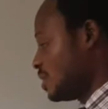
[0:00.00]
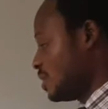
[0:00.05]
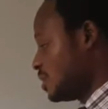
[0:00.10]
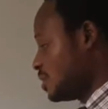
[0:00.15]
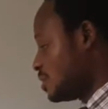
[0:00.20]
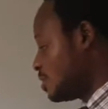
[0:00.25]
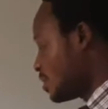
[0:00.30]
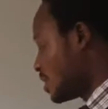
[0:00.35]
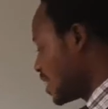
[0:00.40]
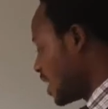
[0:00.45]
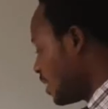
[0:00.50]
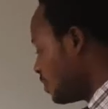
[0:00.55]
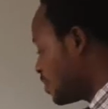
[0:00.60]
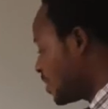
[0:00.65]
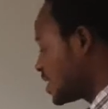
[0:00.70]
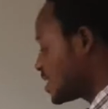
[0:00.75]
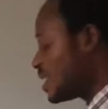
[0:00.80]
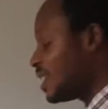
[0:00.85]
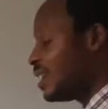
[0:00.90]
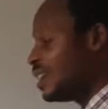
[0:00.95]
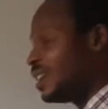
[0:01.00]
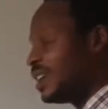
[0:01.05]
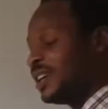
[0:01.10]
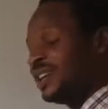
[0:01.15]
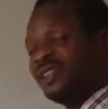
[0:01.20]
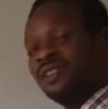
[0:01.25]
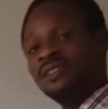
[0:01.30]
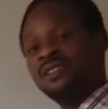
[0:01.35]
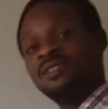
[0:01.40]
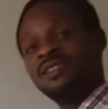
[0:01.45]
So capital
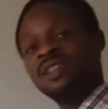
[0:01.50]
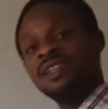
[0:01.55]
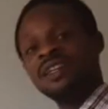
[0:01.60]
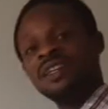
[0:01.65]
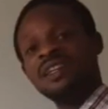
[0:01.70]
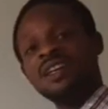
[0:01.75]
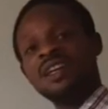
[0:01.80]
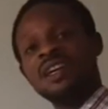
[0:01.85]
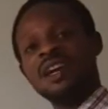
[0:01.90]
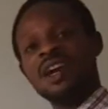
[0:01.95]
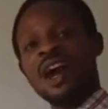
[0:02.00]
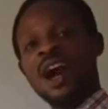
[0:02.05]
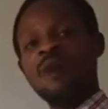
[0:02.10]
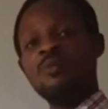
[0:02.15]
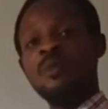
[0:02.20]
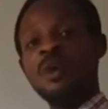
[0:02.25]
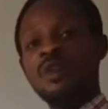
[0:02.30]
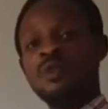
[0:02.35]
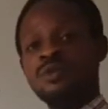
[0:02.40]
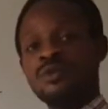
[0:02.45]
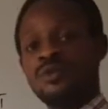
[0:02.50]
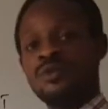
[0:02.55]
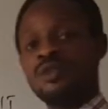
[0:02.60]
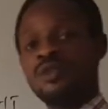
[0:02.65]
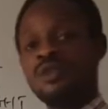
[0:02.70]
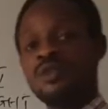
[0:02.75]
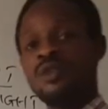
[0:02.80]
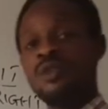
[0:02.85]
is the amount